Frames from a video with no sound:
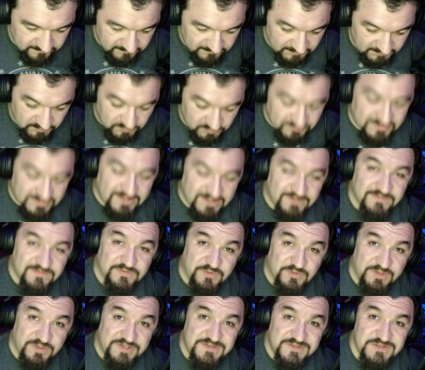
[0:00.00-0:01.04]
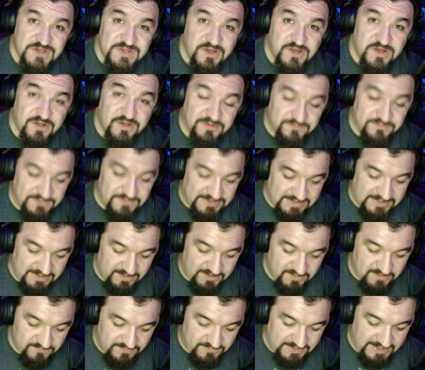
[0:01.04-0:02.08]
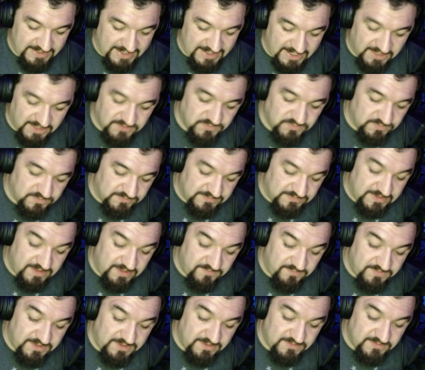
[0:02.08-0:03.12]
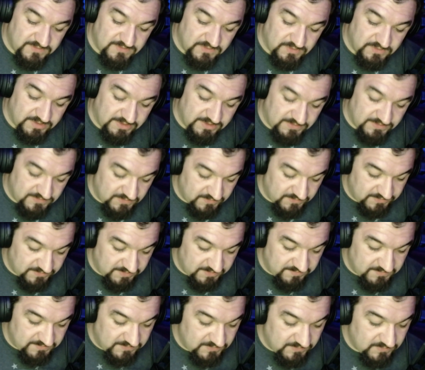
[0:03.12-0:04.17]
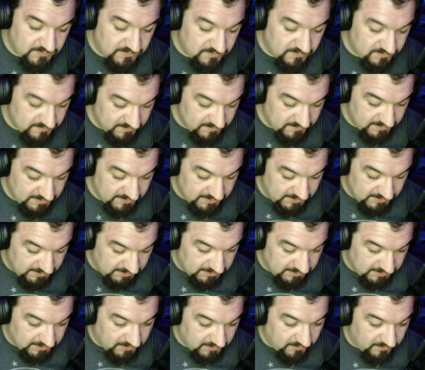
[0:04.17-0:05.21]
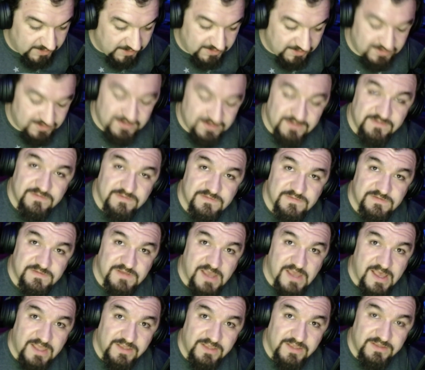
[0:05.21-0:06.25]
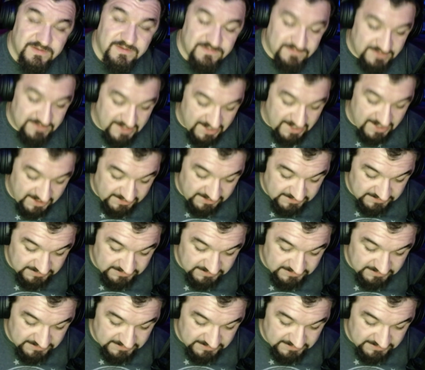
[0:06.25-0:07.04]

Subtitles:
Was that a screenshot of the actual time it took them to create this guide?